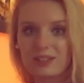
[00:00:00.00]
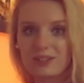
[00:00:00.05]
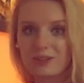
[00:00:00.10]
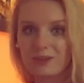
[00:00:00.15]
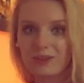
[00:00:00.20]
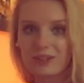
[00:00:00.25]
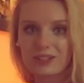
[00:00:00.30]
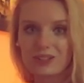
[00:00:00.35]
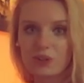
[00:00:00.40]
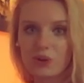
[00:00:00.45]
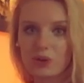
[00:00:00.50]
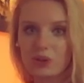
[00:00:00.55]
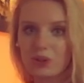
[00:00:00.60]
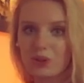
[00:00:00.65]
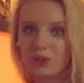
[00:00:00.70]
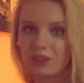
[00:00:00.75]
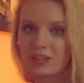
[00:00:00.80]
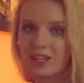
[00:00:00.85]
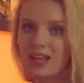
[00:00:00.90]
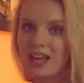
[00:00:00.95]
stories going
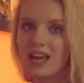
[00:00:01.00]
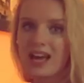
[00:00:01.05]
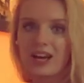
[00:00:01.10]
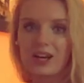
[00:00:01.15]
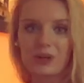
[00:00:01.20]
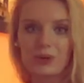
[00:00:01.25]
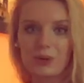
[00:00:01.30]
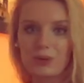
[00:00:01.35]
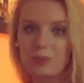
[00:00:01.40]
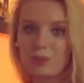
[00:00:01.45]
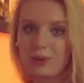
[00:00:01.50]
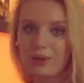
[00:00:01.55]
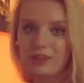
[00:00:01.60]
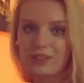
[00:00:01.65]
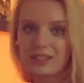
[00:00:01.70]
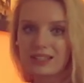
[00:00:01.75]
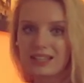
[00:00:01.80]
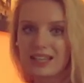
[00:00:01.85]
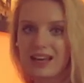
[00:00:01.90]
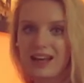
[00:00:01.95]
on,
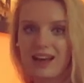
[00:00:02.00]
rumors,